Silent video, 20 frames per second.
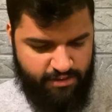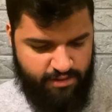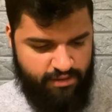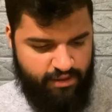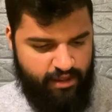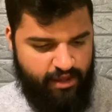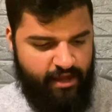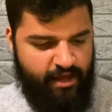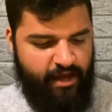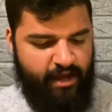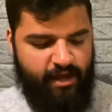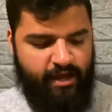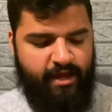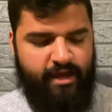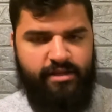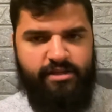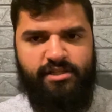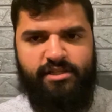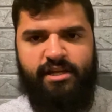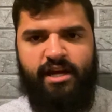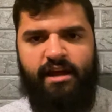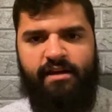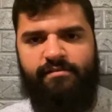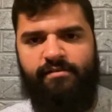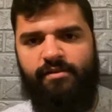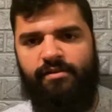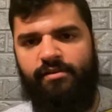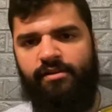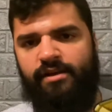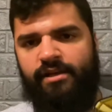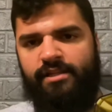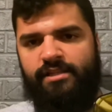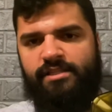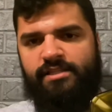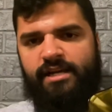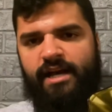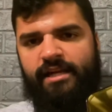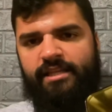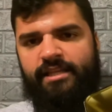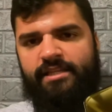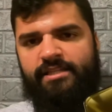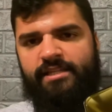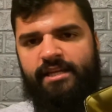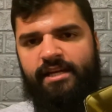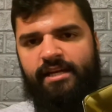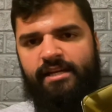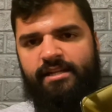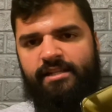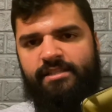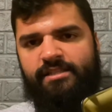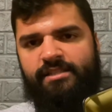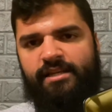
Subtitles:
and again, just kind of a look inside the tin.